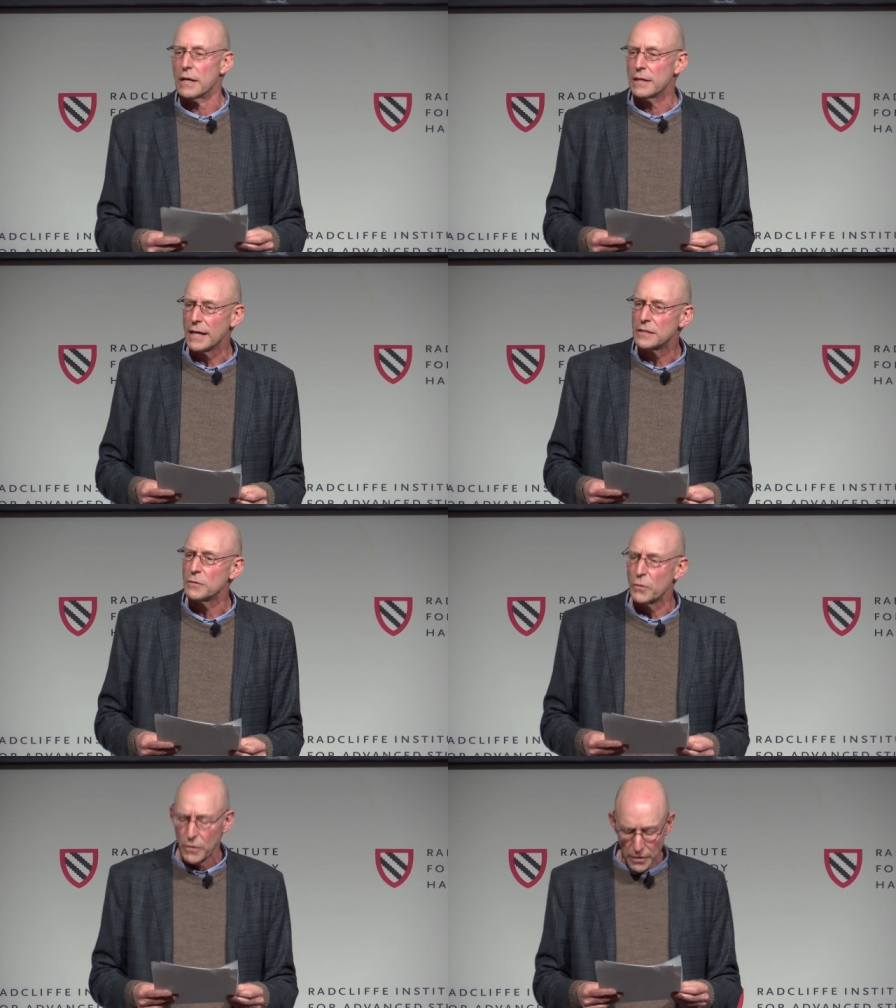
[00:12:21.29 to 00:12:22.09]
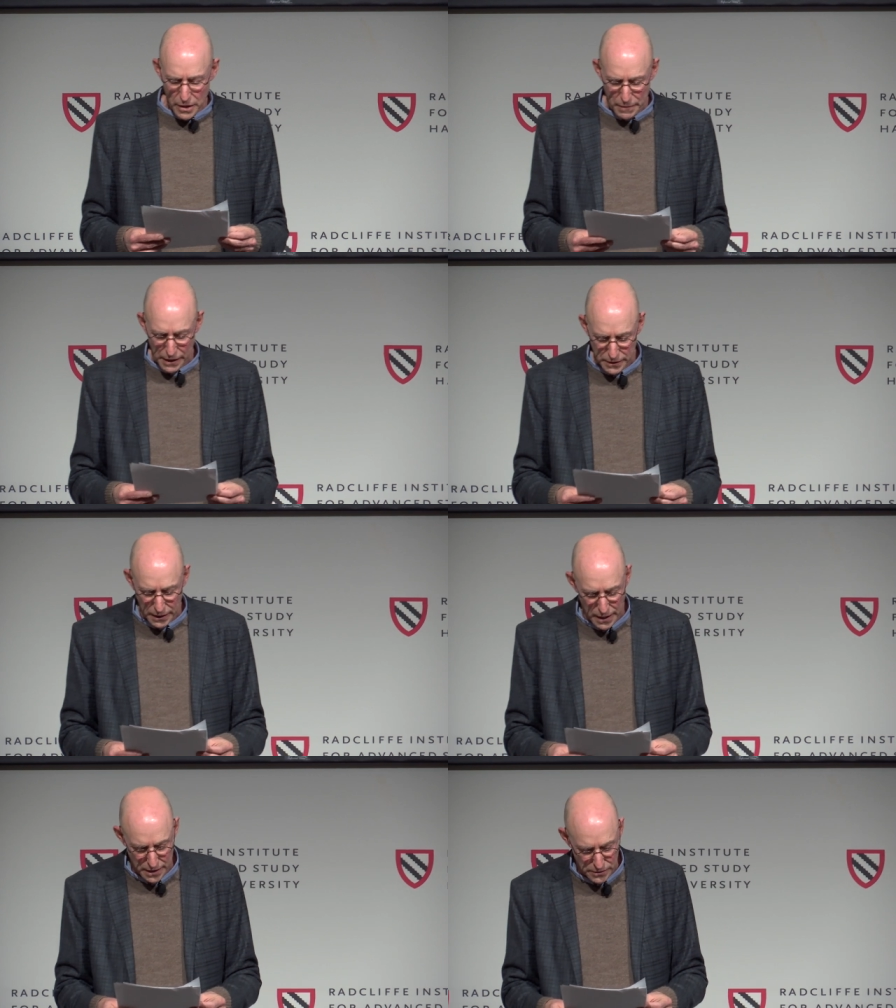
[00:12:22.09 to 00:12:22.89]
not to worry about the
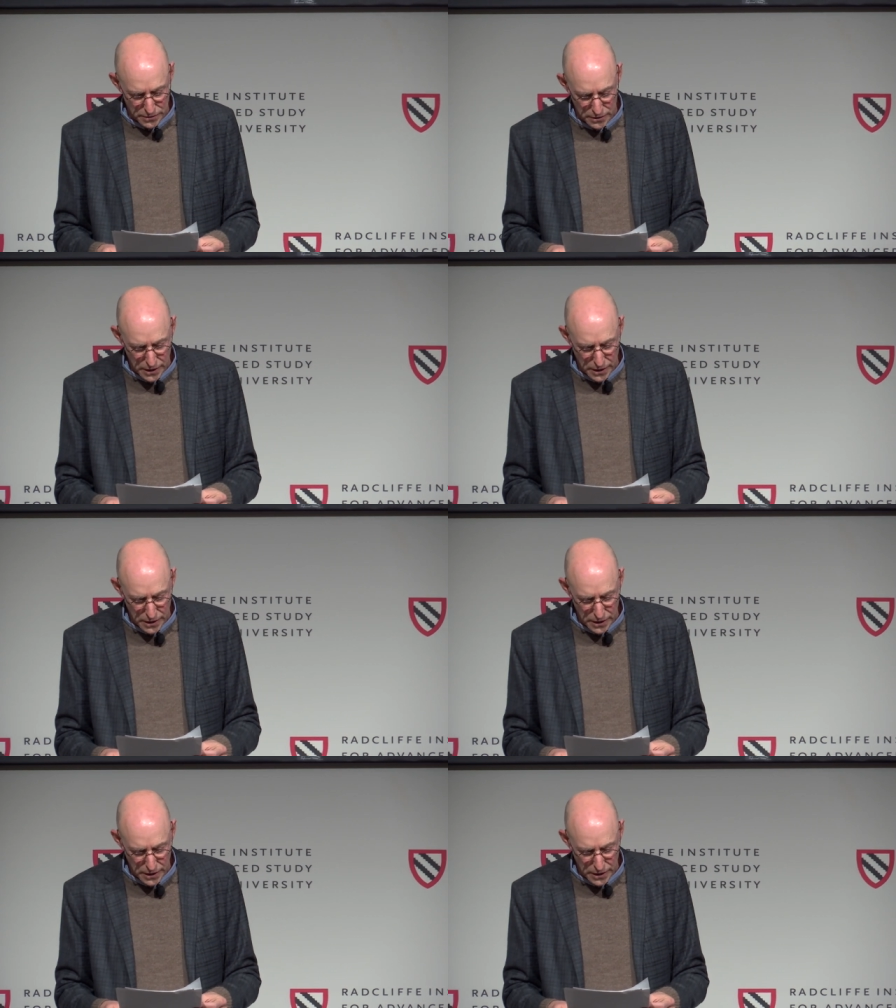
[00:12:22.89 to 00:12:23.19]
cancer.